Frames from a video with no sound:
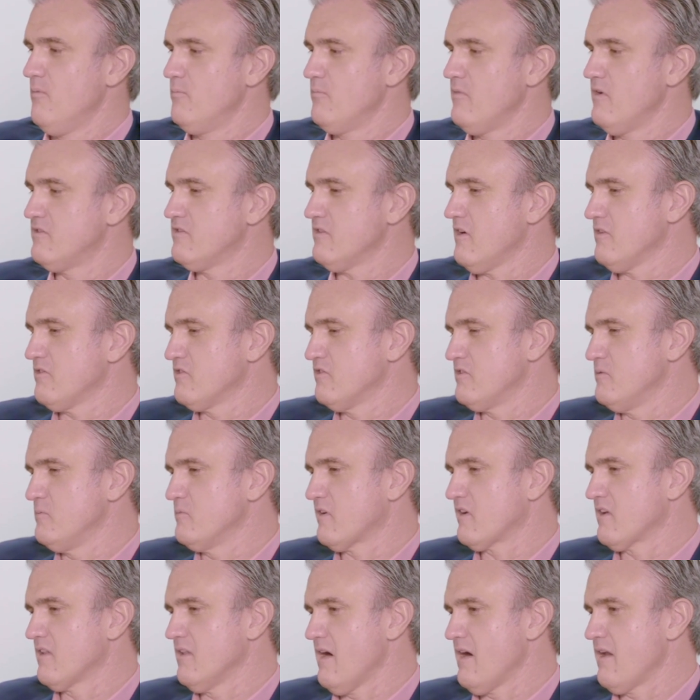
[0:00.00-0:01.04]
It also seems
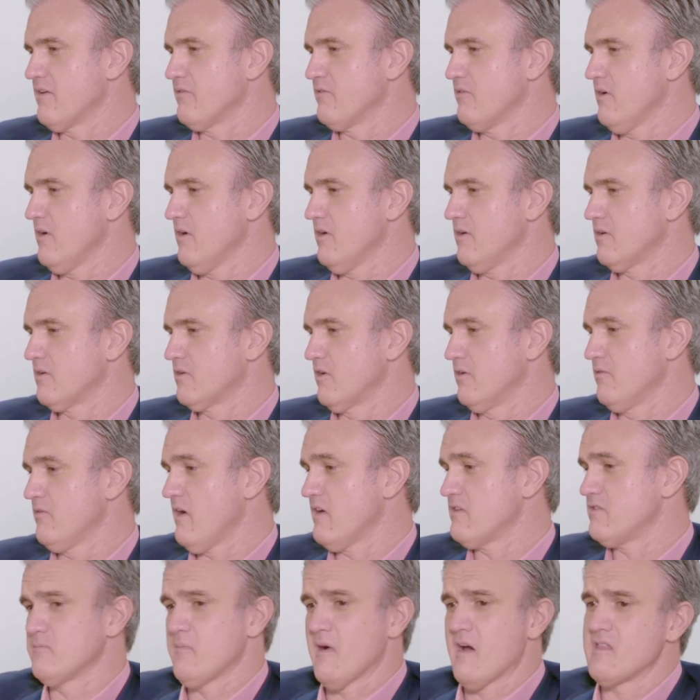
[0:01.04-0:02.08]
like a lot of good
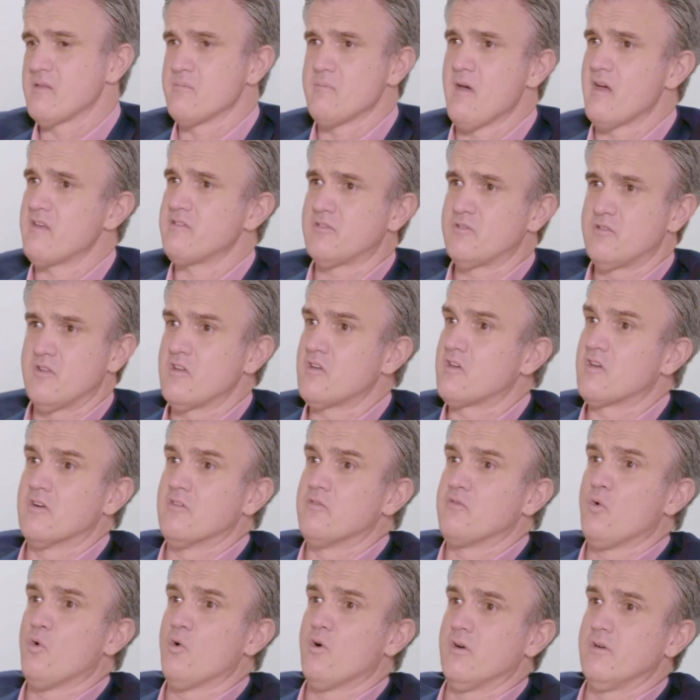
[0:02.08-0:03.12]
advice is buy the best that you could
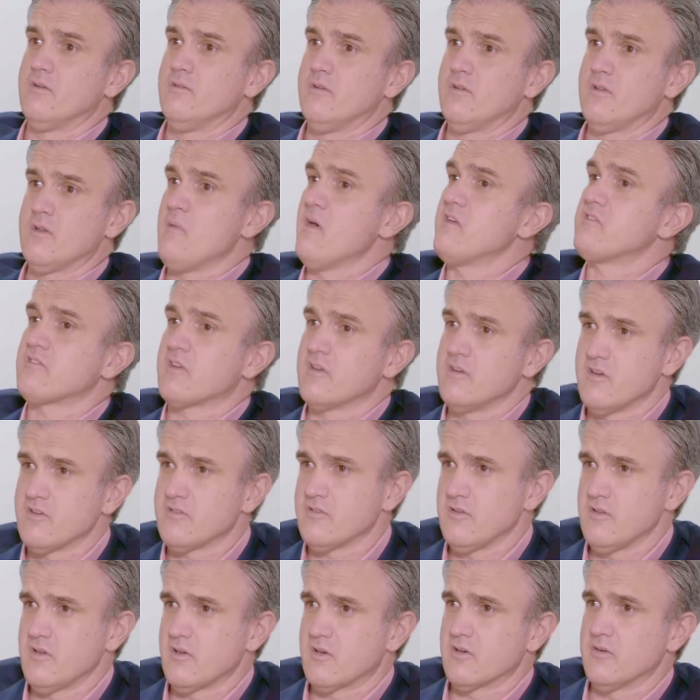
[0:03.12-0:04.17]
afford, the best
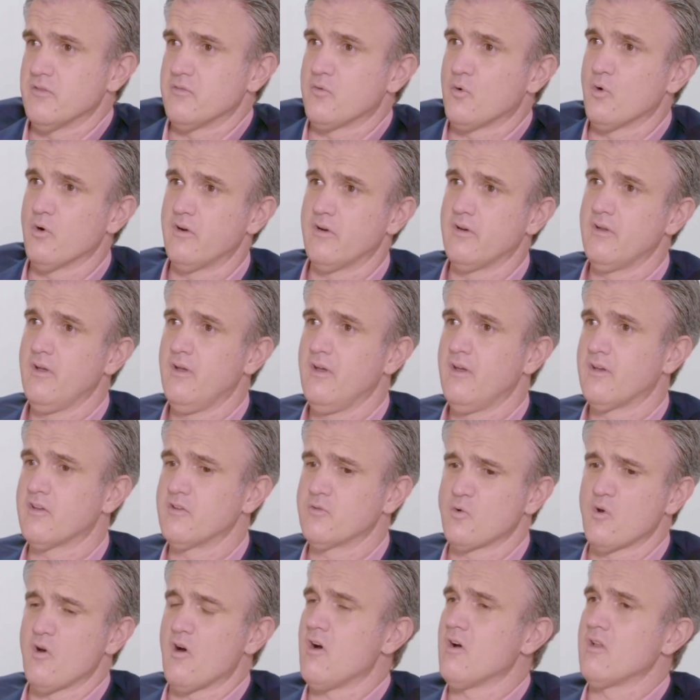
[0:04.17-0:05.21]
condition that you can afford.
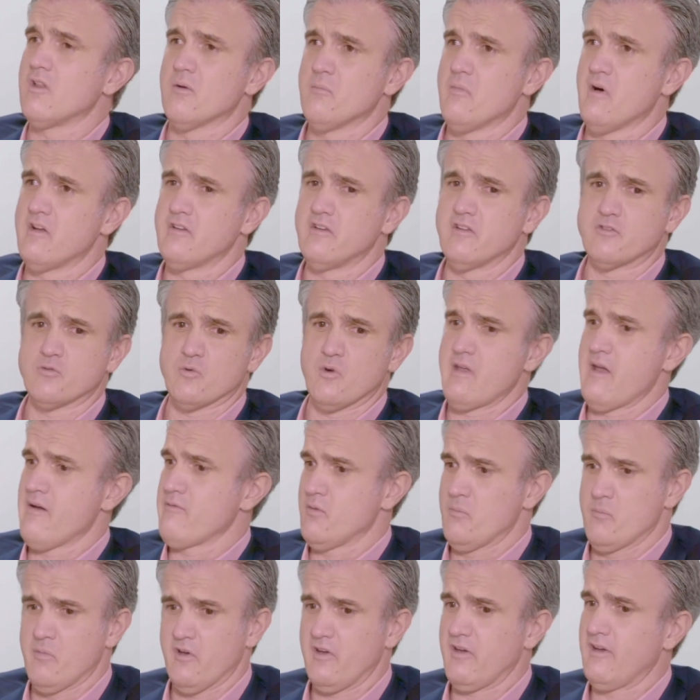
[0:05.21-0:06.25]
Because we're all on budgets, whether you
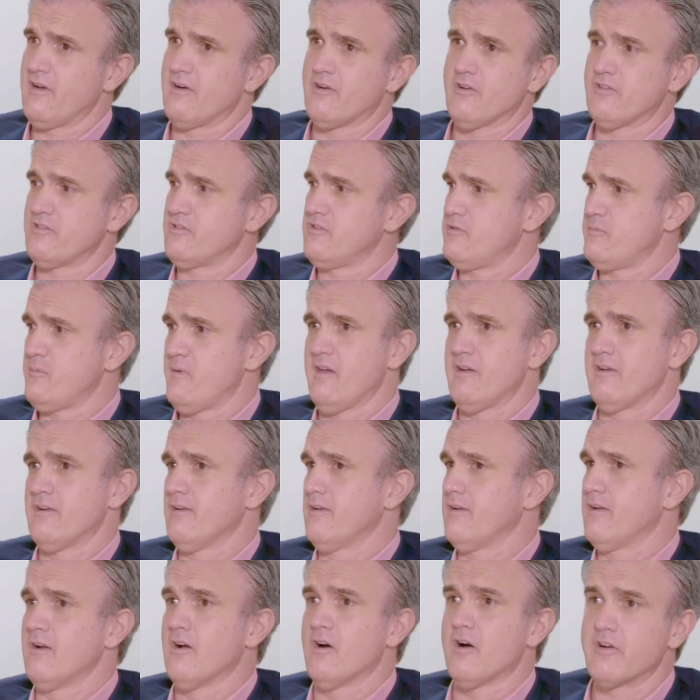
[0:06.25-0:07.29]
have $1 billion to spend
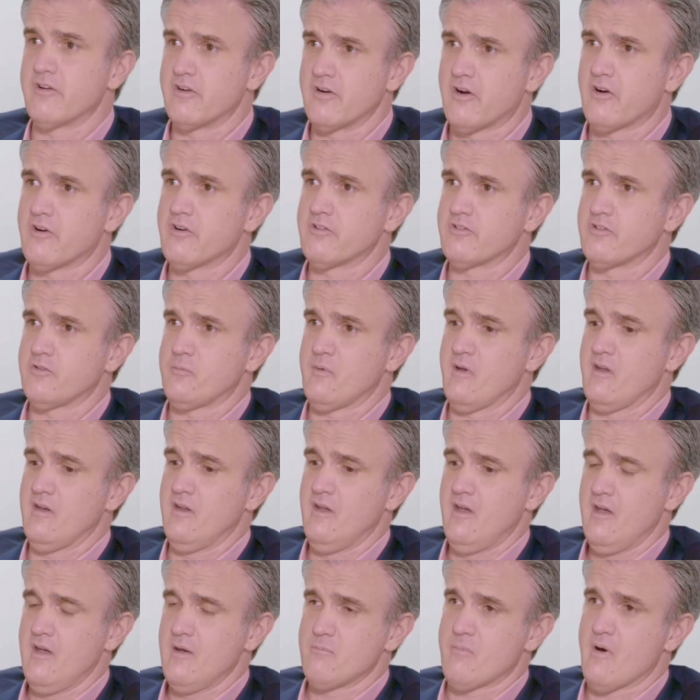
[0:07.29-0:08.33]
or, you know, $100 to spend,
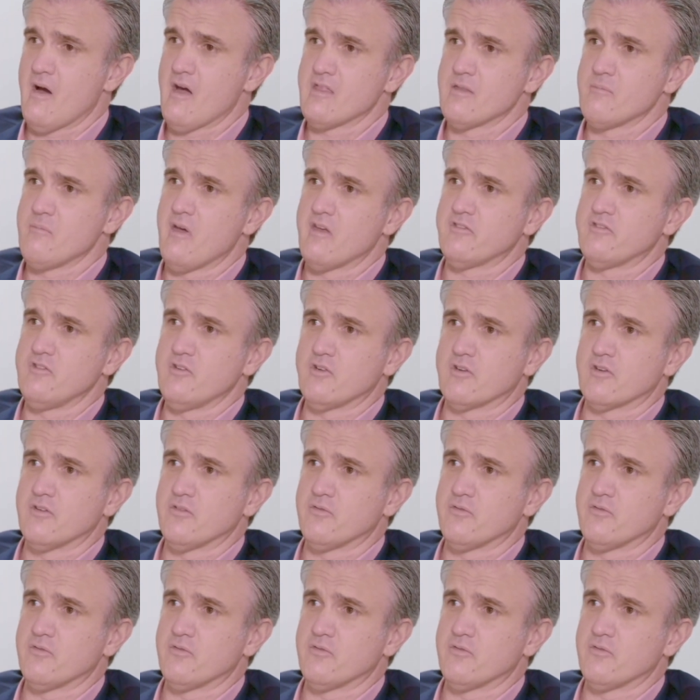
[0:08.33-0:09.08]
buy the best that you can